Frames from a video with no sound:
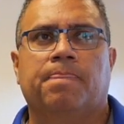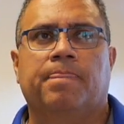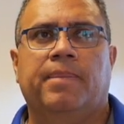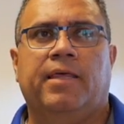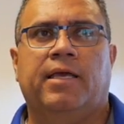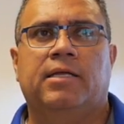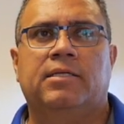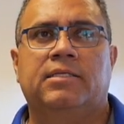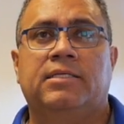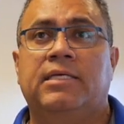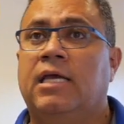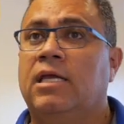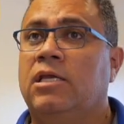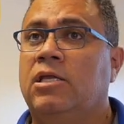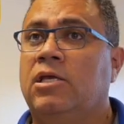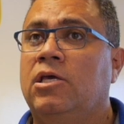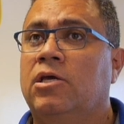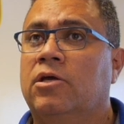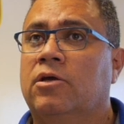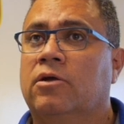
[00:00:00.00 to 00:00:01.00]
In 10
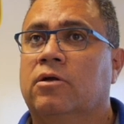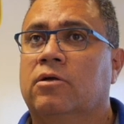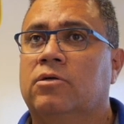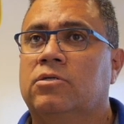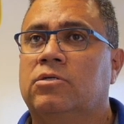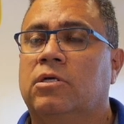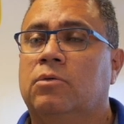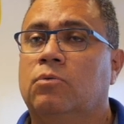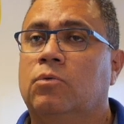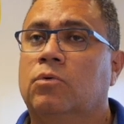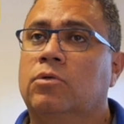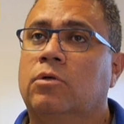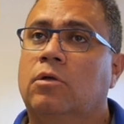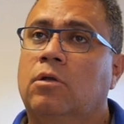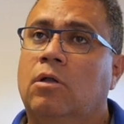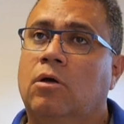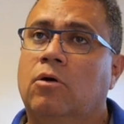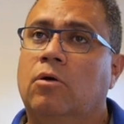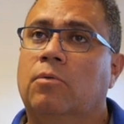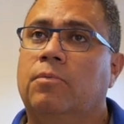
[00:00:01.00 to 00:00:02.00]
years, it will no
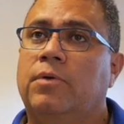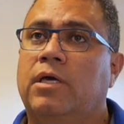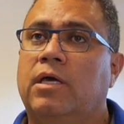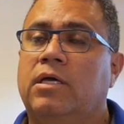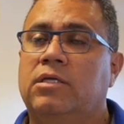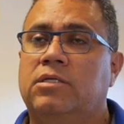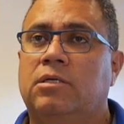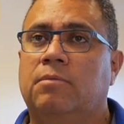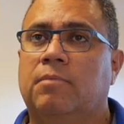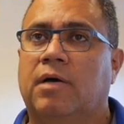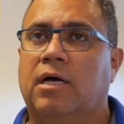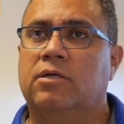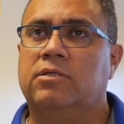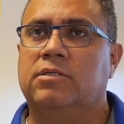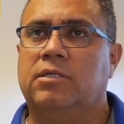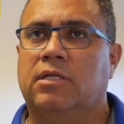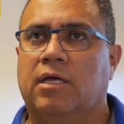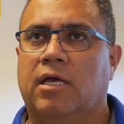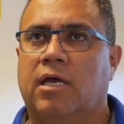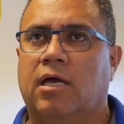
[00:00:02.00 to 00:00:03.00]
longer be 18 miles
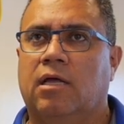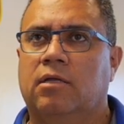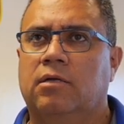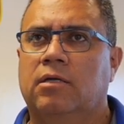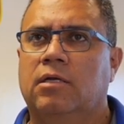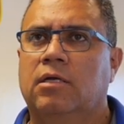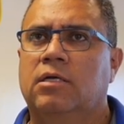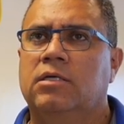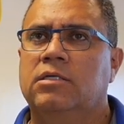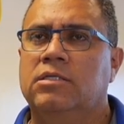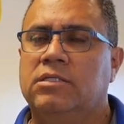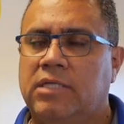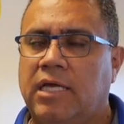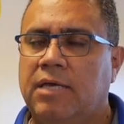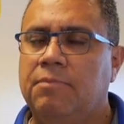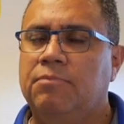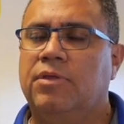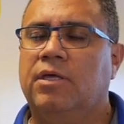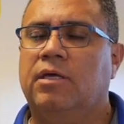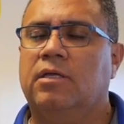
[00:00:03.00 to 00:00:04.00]
to the gallon.
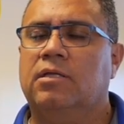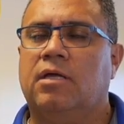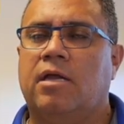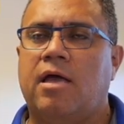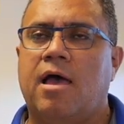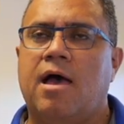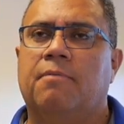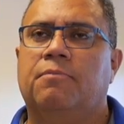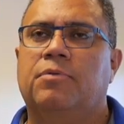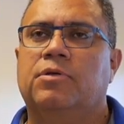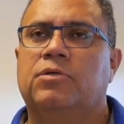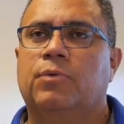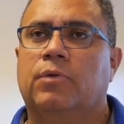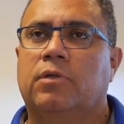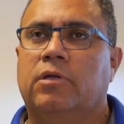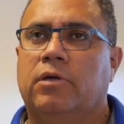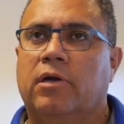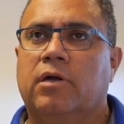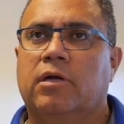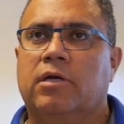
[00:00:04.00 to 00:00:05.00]
Same thing that happens with
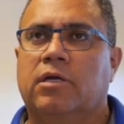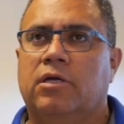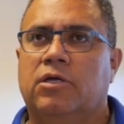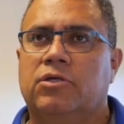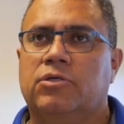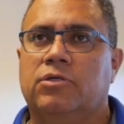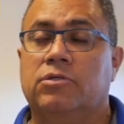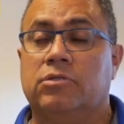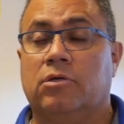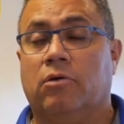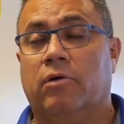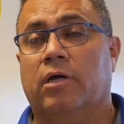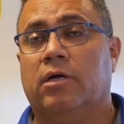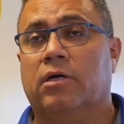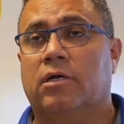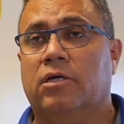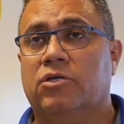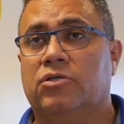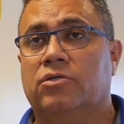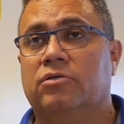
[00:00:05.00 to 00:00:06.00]
our air conditioners. Our air
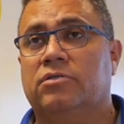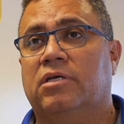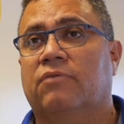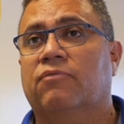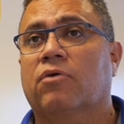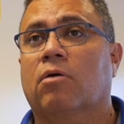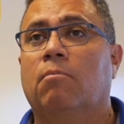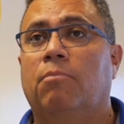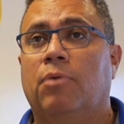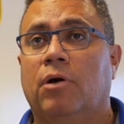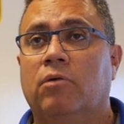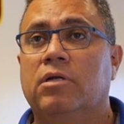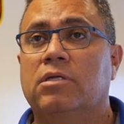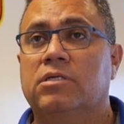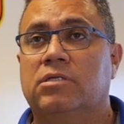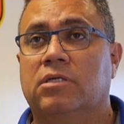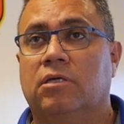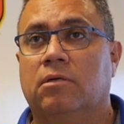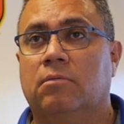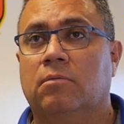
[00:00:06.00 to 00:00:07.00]
conditioners have
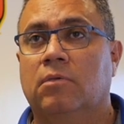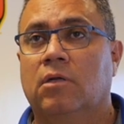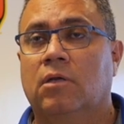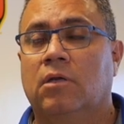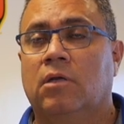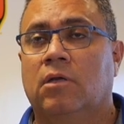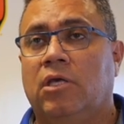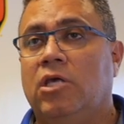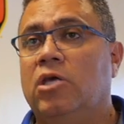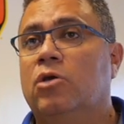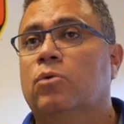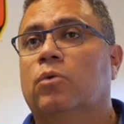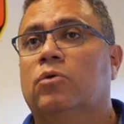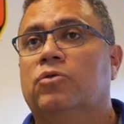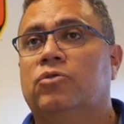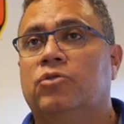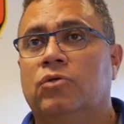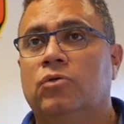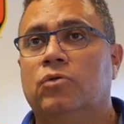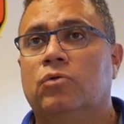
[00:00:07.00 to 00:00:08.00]
components in them equal
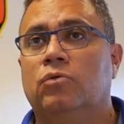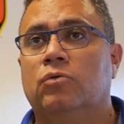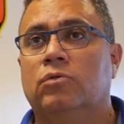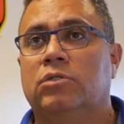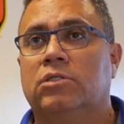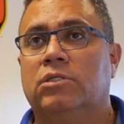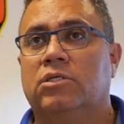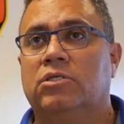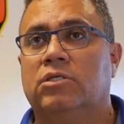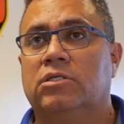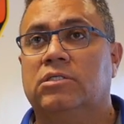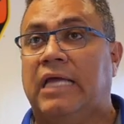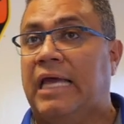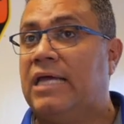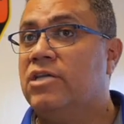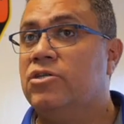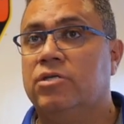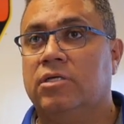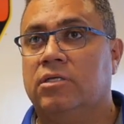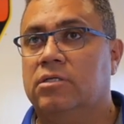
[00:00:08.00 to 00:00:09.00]
to, such as
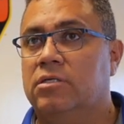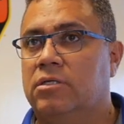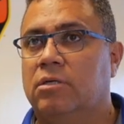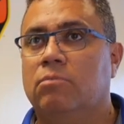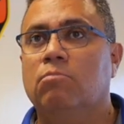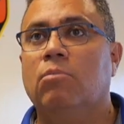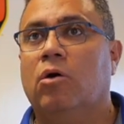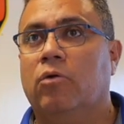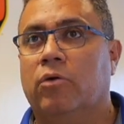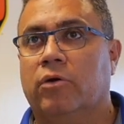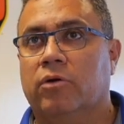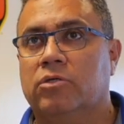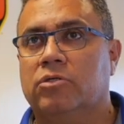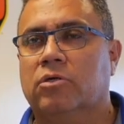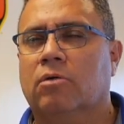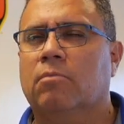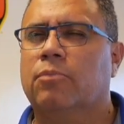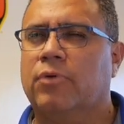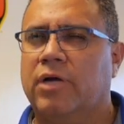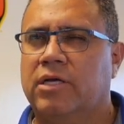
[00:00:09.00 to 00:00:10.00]
engines and motors,
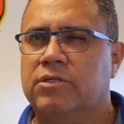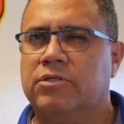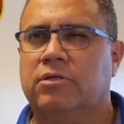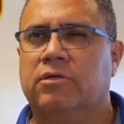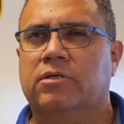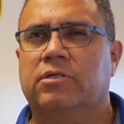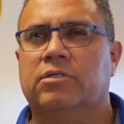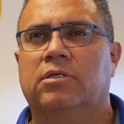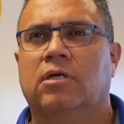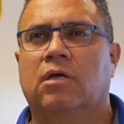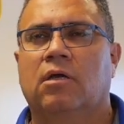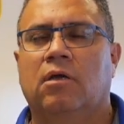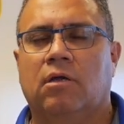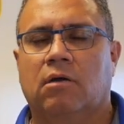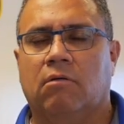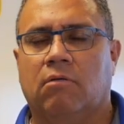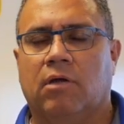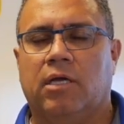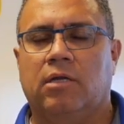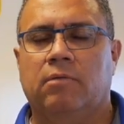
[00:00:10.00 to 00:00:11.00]
compressors,
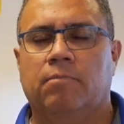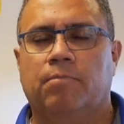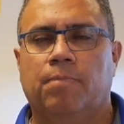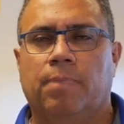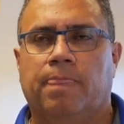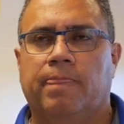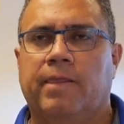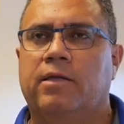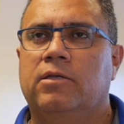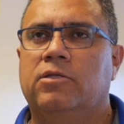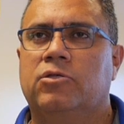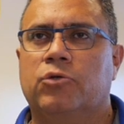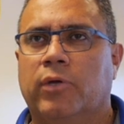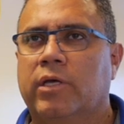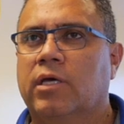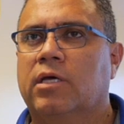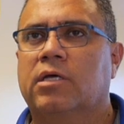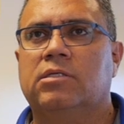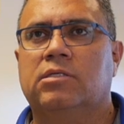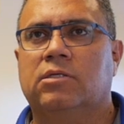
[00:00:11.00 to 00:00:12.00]
right? And
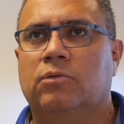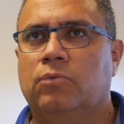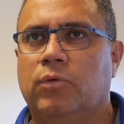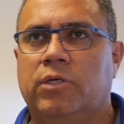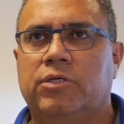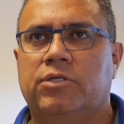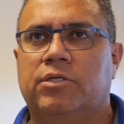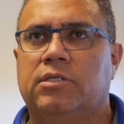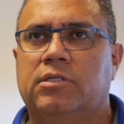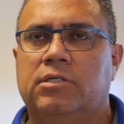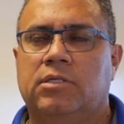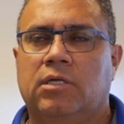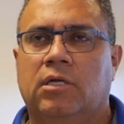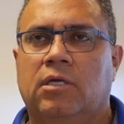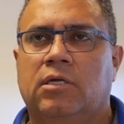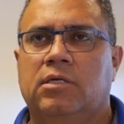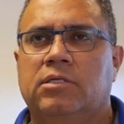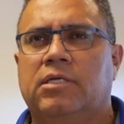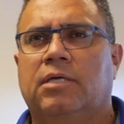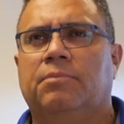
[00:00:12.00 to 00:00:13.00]
trinkets and widgets.
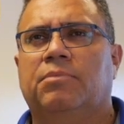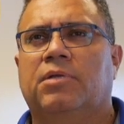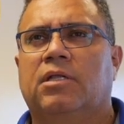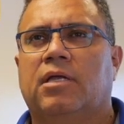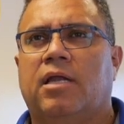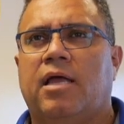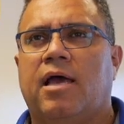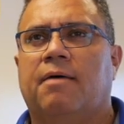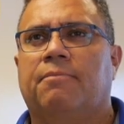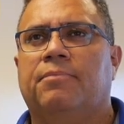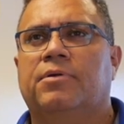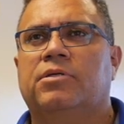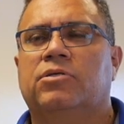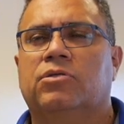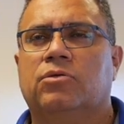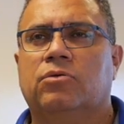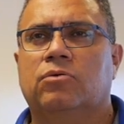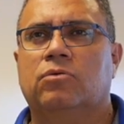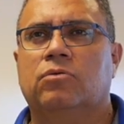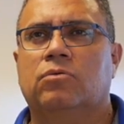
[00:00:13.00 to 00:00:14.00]
Same thing that happens
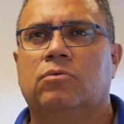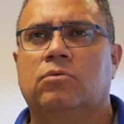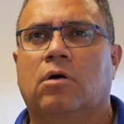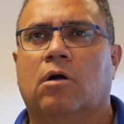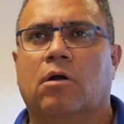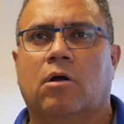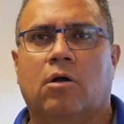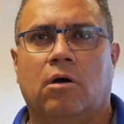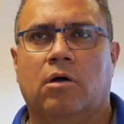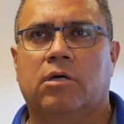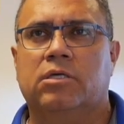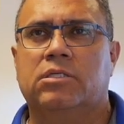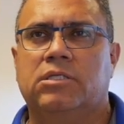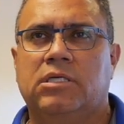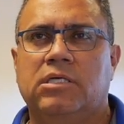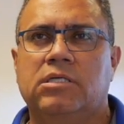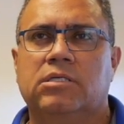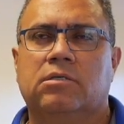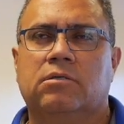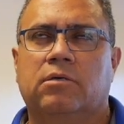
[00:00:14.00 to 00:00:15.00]
to our cars.
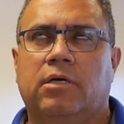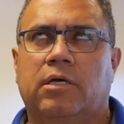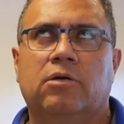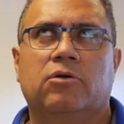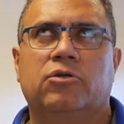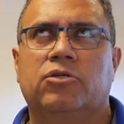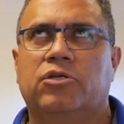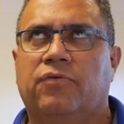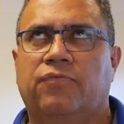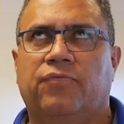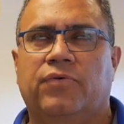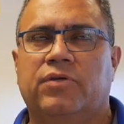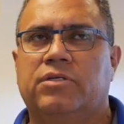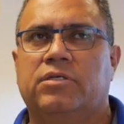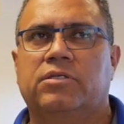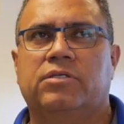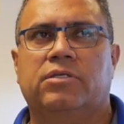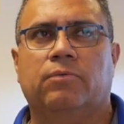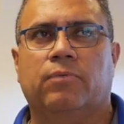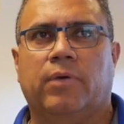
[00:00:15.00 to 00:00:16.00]
Seasonal energy
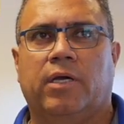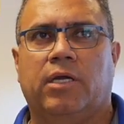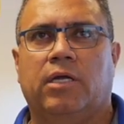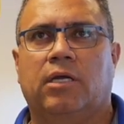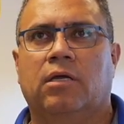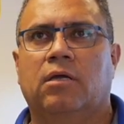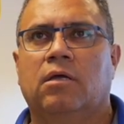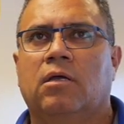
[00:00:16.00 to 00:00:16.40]
efficiency rating